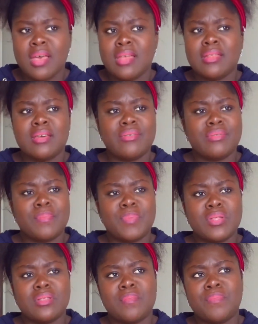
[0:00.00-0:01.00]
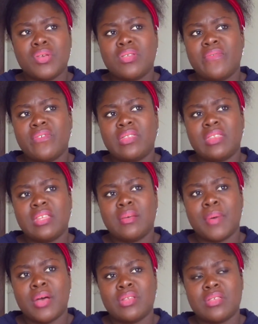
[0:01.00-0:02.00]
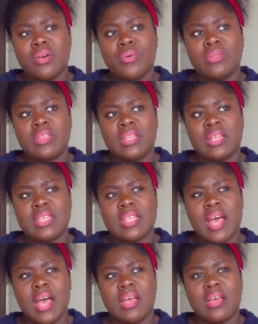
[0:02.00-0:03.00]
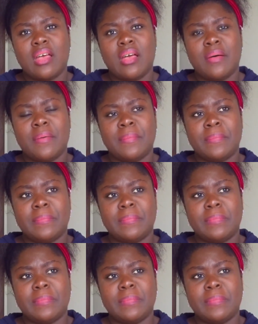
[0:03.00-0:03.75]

the beautiful thing about this whole thing is that I